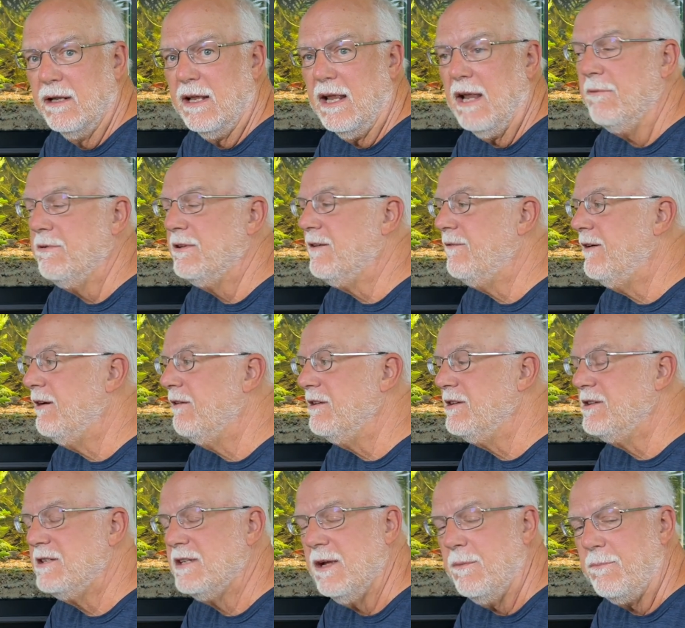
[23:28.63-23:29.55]
It was a very
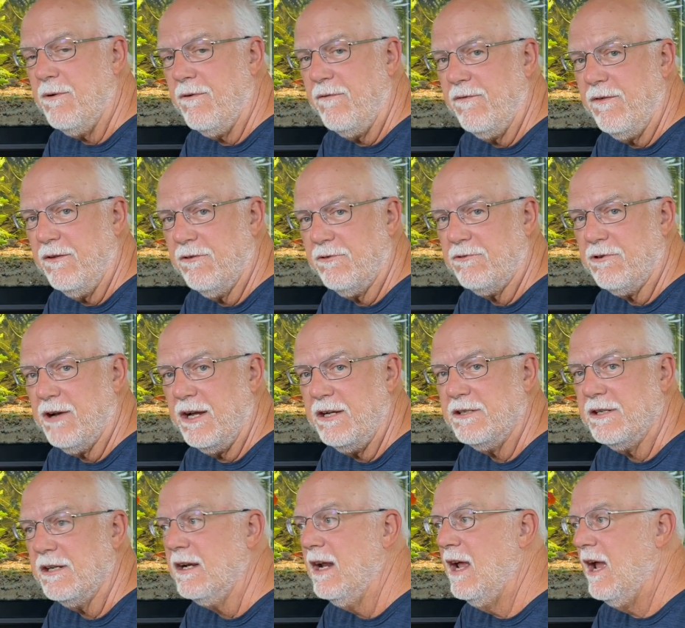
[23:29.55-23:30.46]
simple
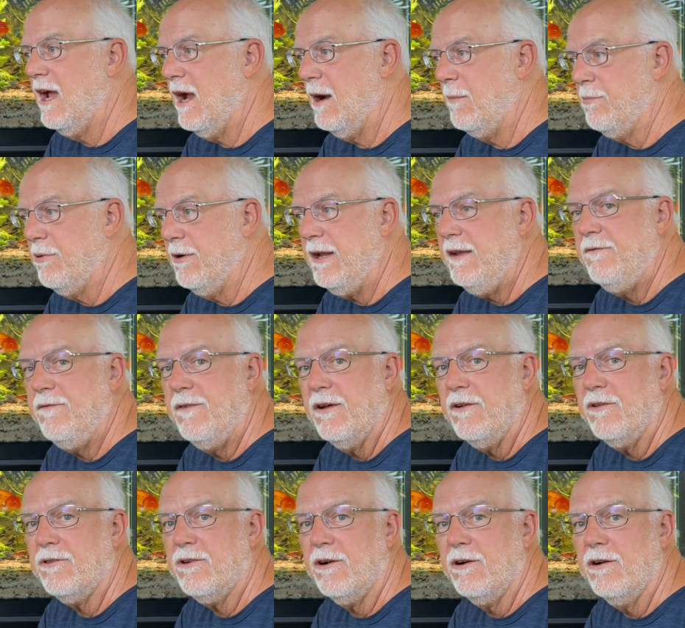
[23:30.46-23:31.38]
filtration. A
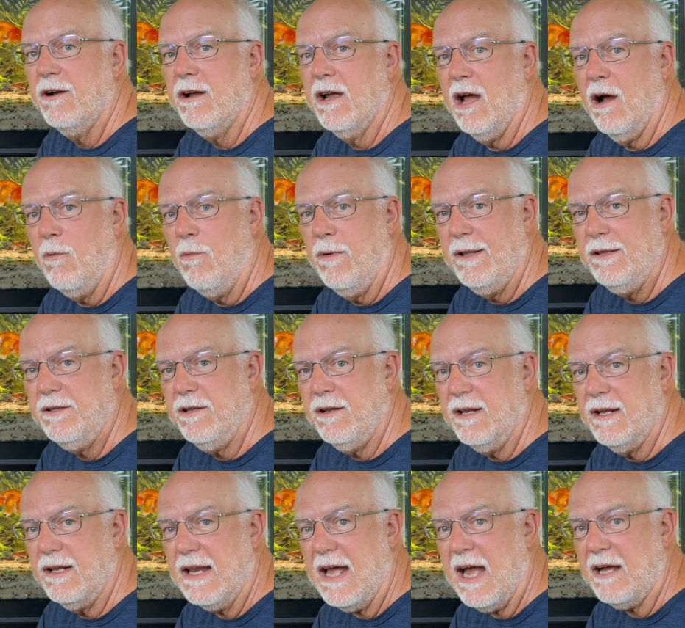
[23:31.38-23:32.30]
pre-filter went to
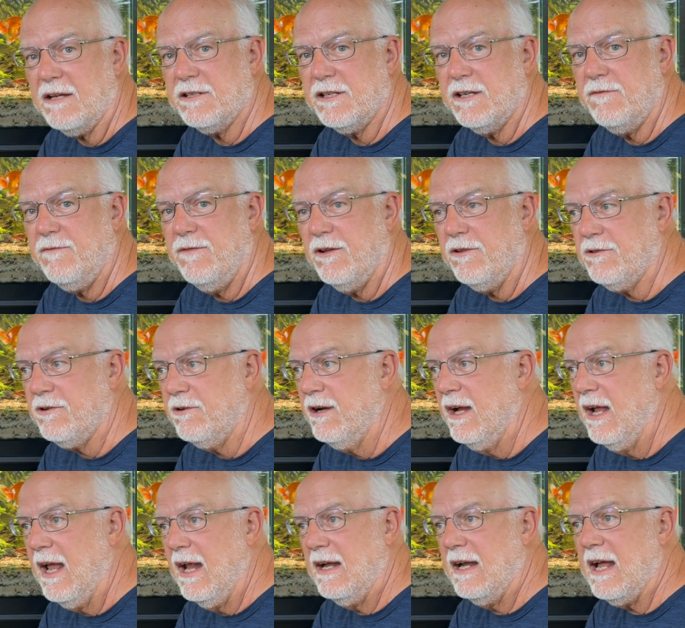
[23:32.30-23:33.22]
the Noxic filter.
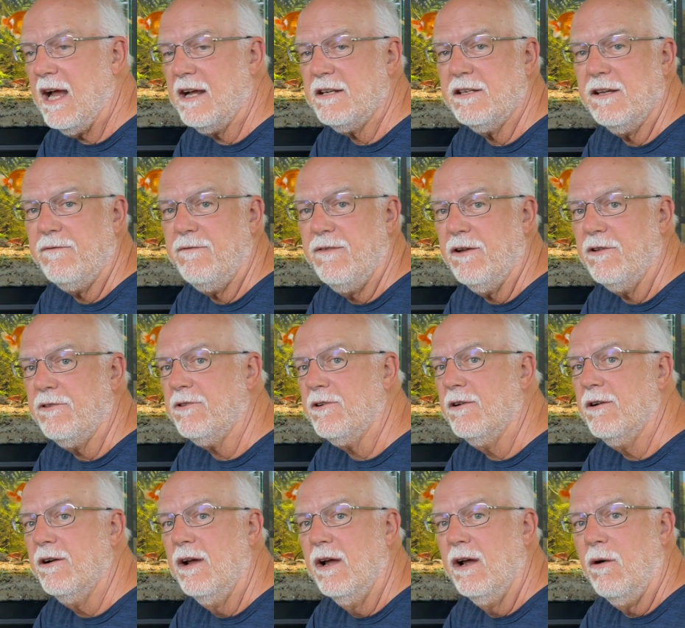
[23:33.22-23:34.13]
Noxic
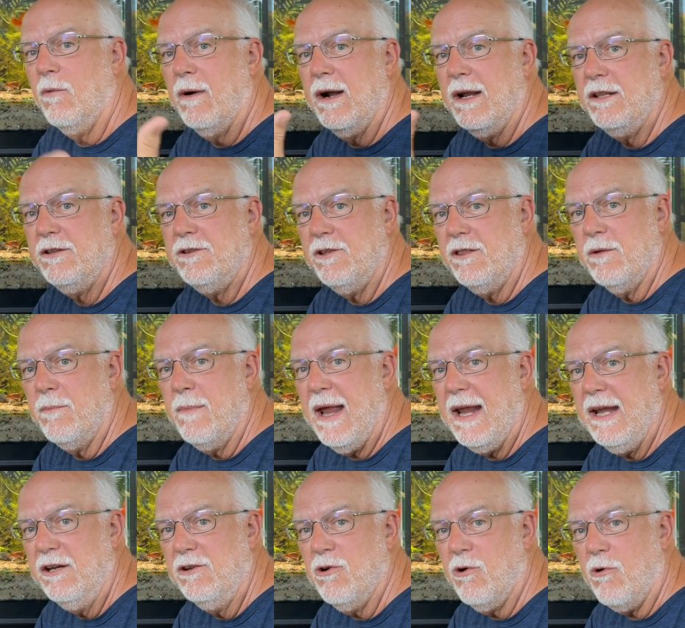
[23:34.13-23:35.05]
filter went into the
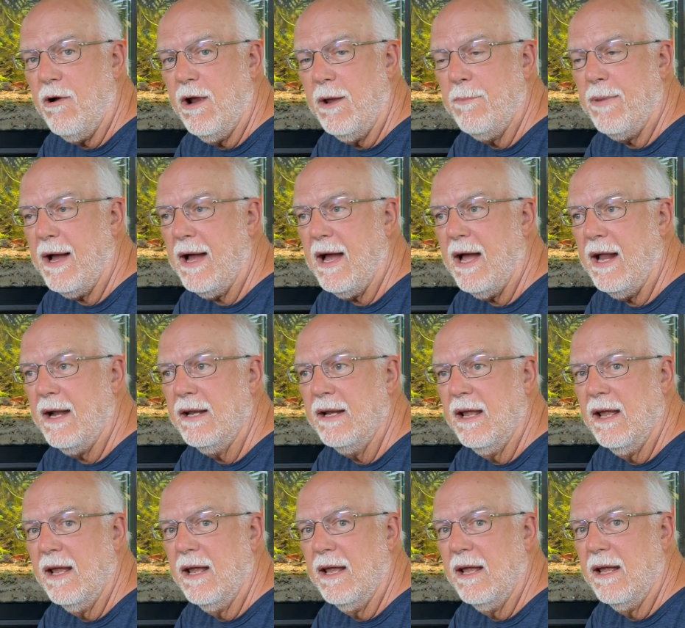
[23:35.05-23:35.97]
main koi pond,
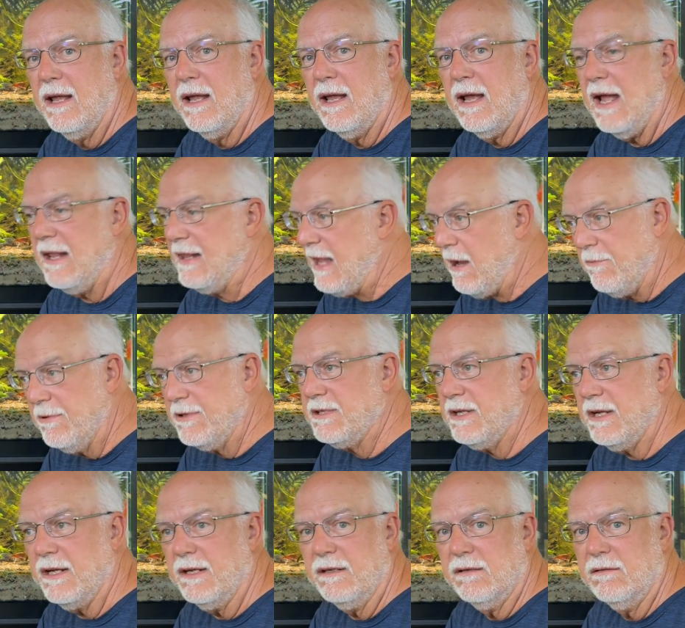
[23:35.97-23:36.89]
and that was
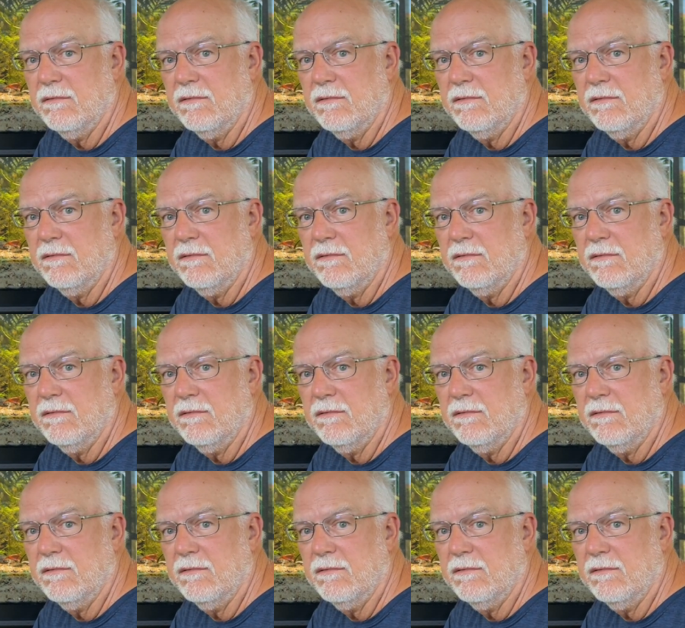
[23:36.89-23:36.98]
it.